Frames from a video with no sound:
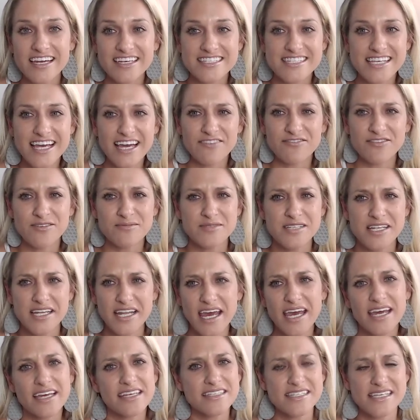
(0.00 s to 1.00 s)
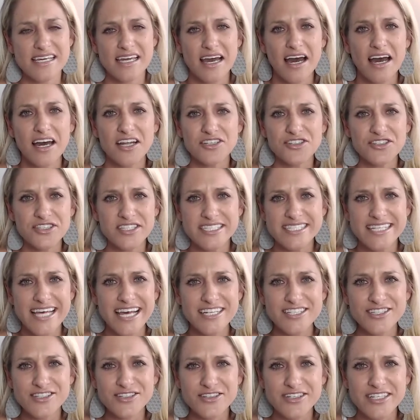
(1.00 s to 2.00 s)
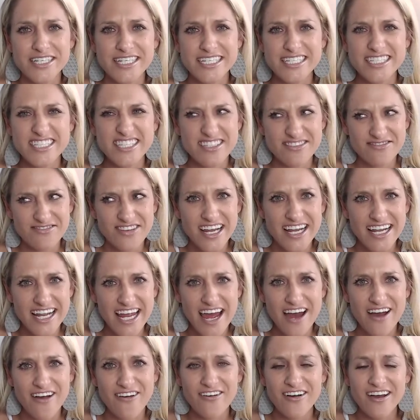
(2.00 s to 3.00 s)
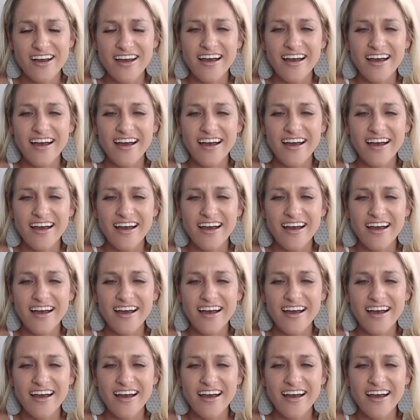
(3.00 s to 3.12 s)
Aside from today, it's like 110 degrees right now,